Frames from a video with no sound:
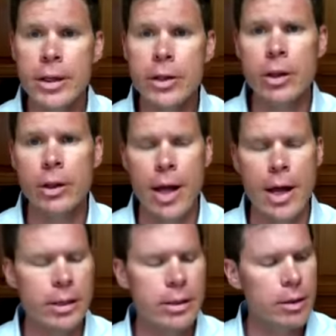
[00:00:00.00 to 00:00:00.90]
your
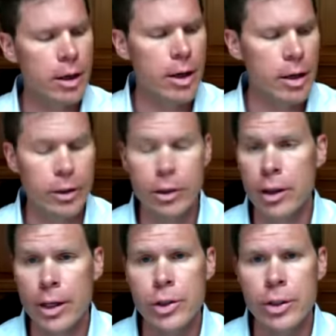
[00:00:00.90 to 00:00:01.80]

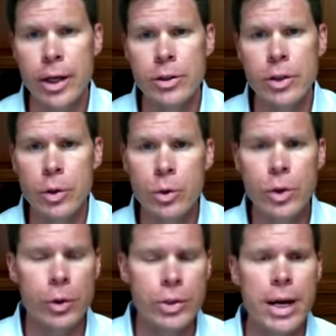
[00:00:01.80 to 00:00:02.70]
collection kit to
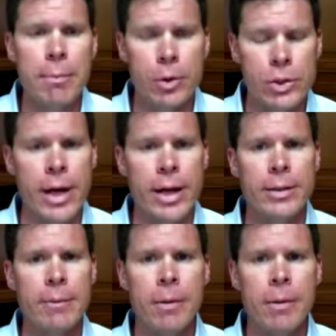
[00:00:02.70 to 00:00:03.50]
your sample site.